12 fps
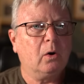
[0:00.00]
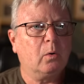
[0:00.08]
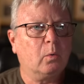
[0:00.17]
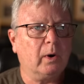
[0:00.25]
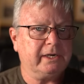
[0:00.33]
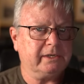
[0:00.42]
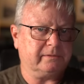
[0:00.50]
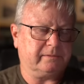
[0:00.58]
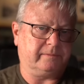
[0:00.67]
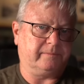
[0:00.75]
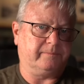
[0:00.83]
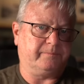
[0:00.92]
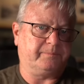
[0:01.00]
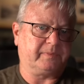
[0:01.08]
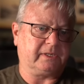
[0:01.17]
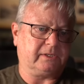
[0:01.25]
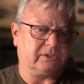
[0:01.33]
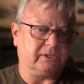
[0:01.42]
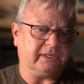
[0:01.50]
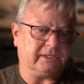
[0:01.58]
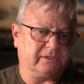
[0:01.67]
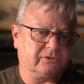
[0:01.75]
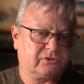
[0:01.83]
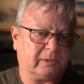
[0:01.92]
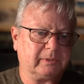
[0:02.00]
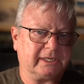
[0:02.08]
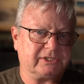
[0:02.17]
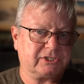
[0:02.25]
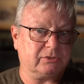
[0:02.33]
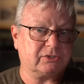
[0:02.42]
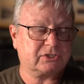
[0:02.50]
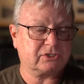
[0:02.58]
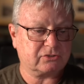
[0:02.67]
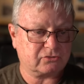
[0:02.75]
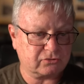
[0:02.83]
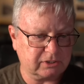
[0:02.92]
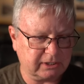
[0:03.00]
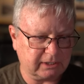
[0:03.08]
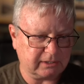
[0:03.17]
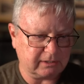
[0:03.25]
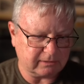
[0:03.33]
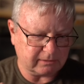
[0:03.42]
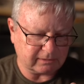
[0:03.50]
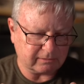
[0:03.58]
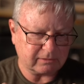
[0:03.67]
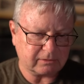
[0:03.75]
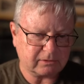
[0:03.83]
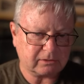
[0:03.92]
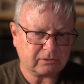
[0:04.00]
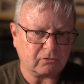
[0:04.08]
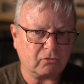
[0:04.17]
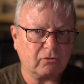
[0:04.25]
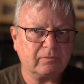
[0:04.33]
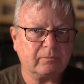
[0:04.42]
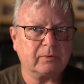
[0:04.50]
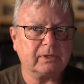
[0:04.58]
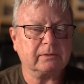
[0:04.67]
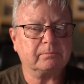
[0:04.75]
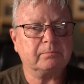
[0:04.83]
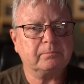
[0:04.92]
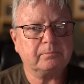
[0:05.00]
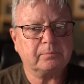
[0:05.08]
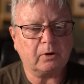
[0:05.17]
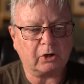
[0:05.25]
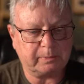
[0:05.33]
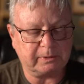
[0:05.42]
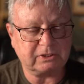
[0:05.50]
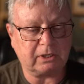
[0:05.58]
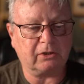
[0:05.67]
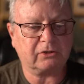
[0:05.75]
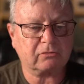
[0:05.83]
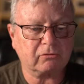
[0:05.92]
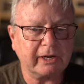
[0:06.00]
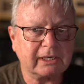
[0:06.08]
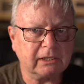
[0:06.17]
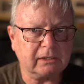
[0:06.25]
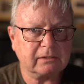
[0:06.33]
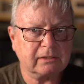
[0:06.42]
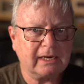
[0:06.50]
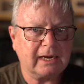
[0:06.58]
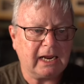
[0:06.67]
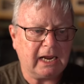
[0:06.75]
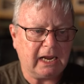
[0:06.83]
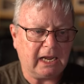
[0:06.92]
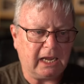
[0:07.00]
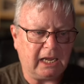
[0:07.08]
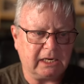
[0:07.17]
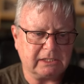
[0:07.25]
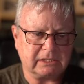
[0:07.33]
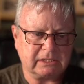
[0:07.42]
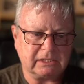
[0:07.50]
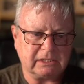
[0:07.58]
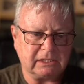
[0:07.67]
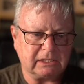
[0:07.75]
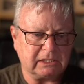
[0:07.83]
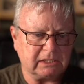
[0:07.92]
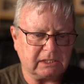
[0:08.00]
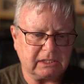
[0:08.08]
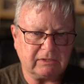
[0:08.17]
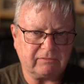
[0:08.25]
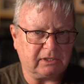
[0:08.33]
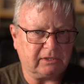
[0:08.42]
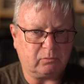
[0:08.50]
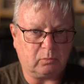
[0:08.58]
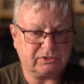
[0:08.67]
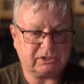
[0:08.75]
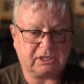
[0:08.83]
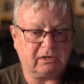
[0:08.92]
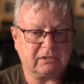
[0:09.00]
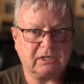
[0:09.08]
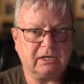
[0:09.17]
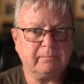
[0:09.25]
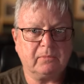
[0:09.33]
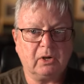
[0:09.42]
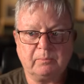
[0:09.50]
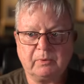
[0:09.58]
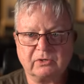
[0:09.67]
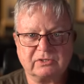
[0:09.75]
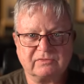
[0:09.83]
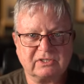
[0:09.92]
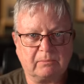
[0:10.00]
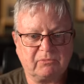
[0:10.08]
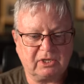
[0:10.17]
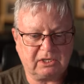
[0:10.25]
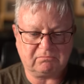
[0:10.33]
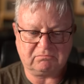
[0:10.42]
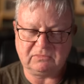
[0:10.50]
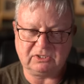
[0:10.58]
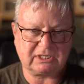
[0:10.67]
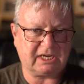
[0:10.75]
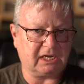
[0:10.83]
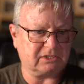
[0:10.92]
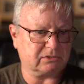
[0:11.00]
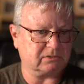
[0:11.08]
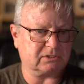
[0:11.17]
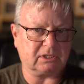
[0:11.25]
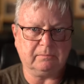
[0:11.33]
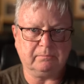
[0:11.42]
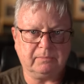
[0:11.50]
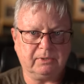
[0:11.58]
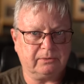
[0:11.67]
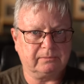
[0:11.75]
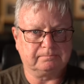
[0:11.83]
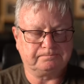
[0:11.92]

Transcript: When it, trouble gets so it, the occupants are threatened, and even if it wants to go into limp mode because of something, this cancels the limp mode.